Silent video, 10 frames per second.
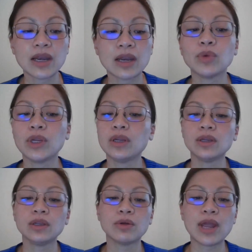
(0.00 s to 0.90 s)
And then
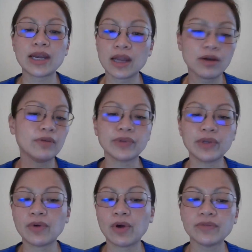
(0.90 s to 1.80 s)
we, and
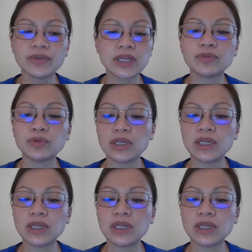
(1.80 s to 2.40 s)
obviously if